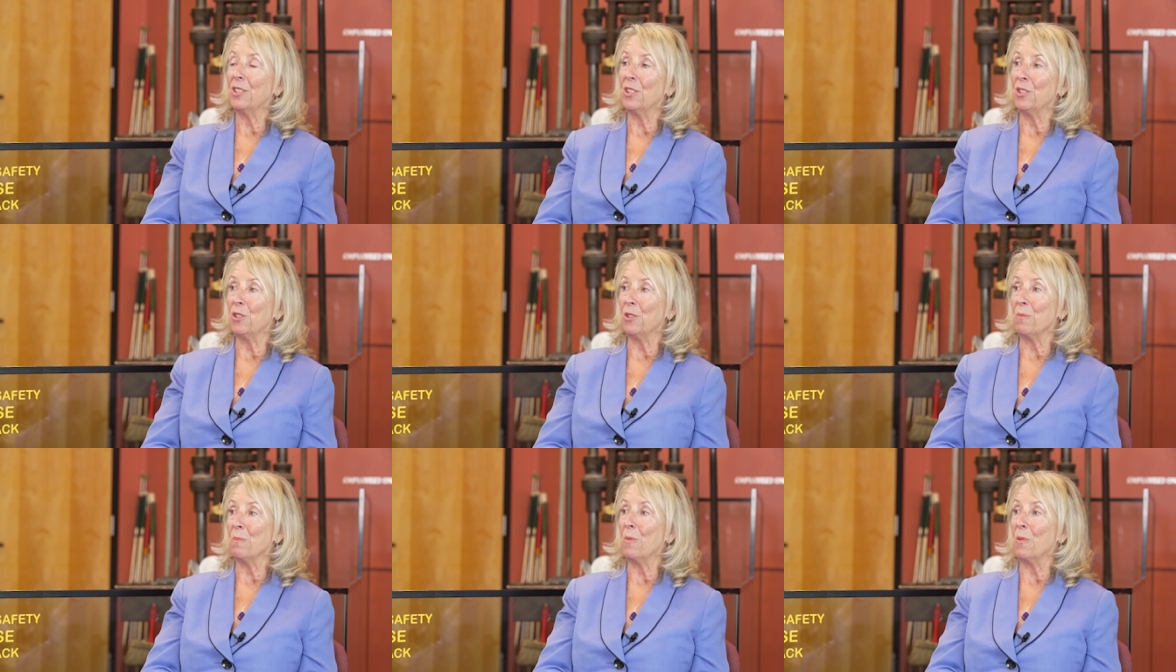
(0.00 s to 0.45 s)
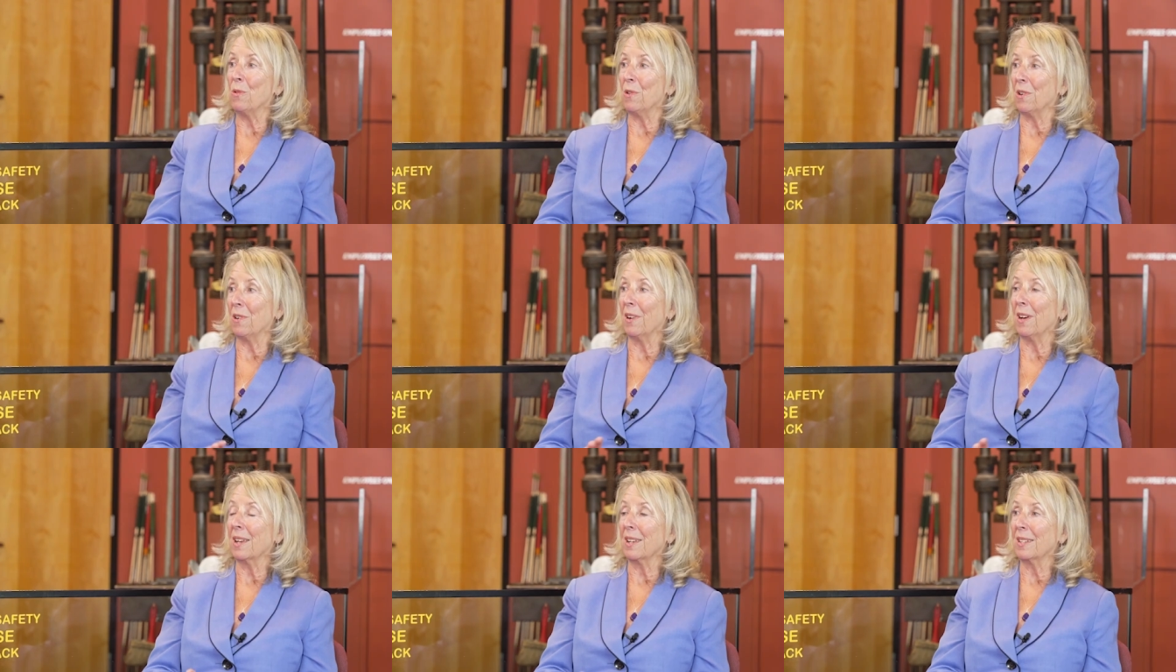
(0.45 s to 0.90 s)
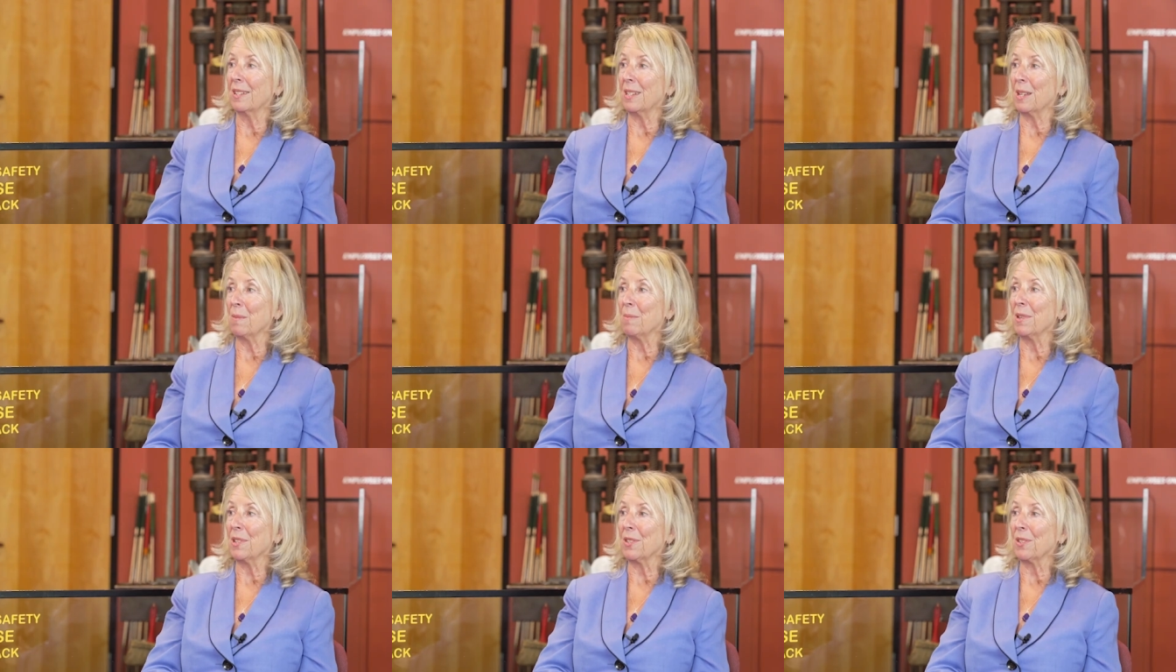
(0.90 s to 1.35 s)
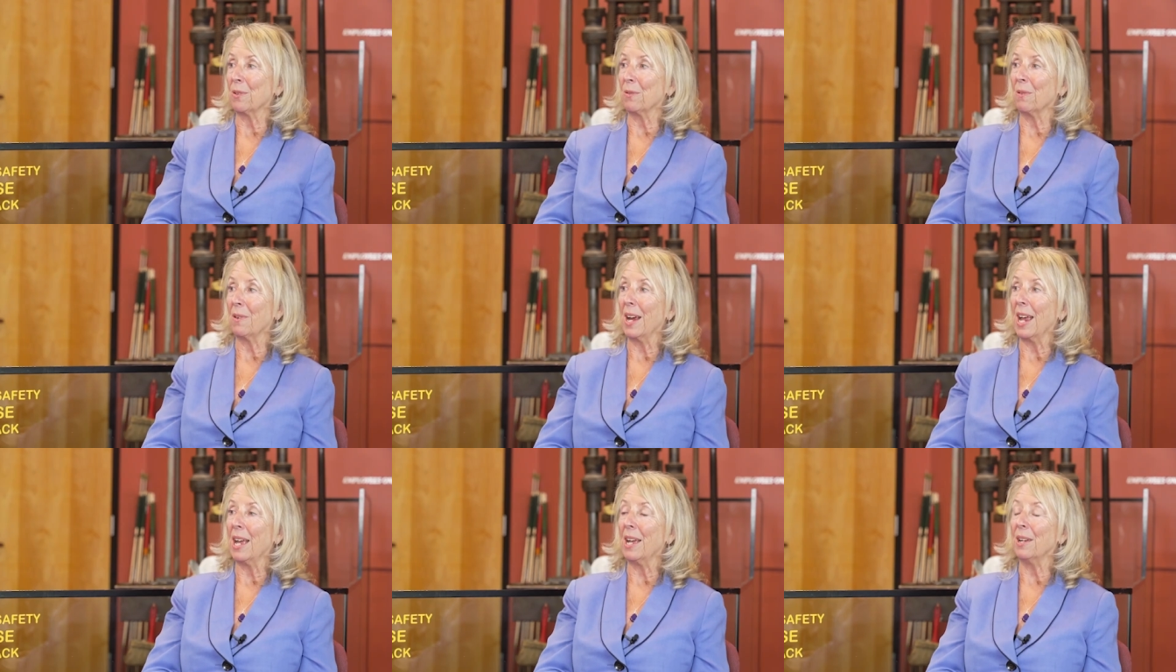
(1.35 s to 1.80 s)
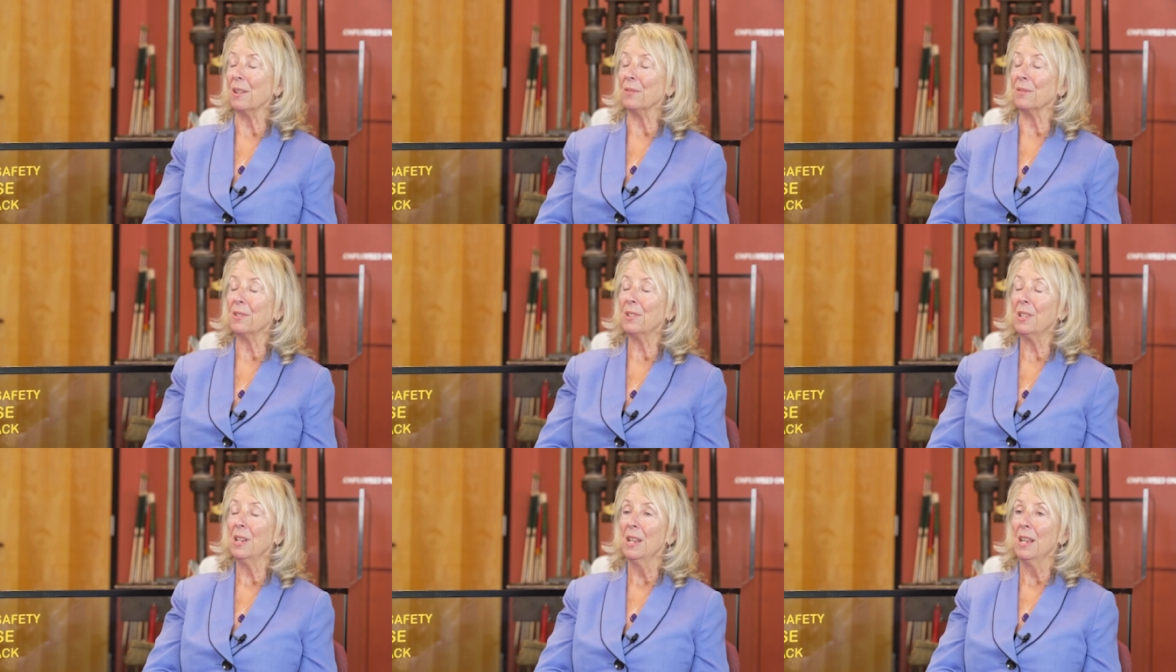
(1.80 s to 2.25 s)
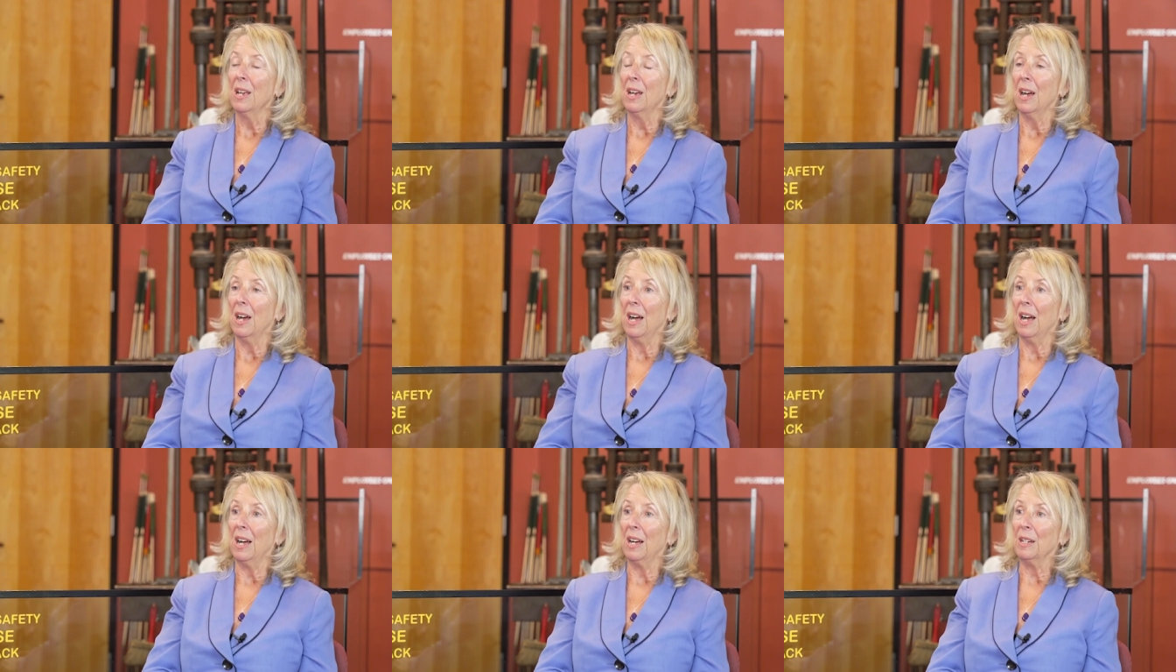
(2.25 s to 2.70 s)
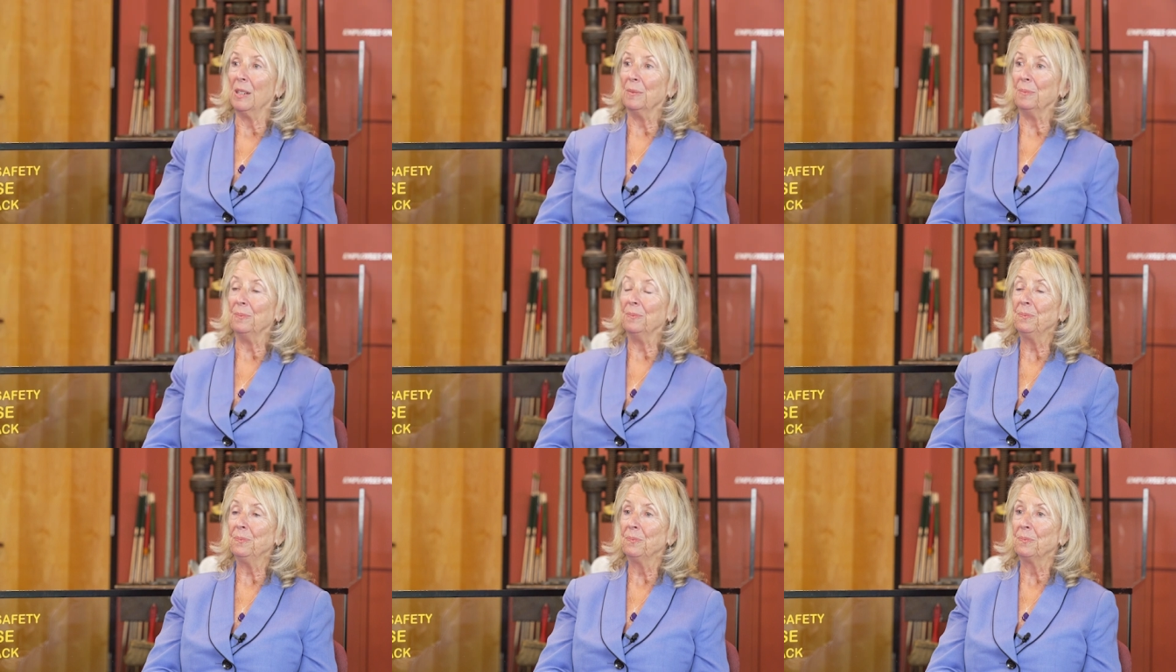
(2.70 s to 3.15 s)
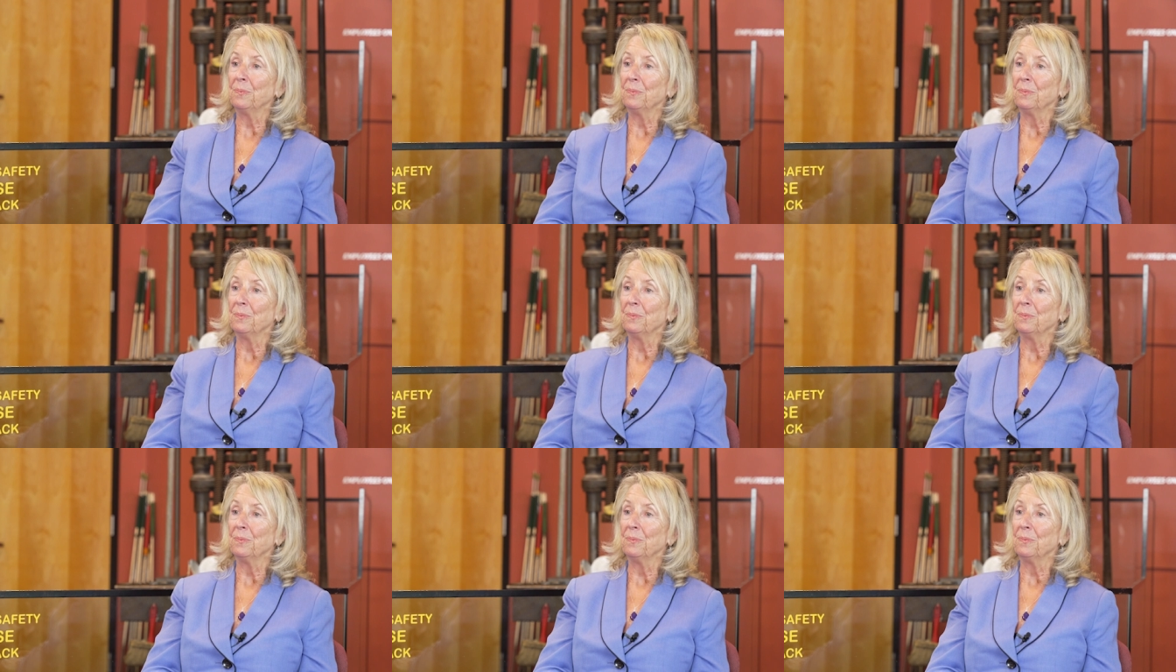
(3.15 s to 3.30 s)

to do more exhibits mm-hmm. around. Um,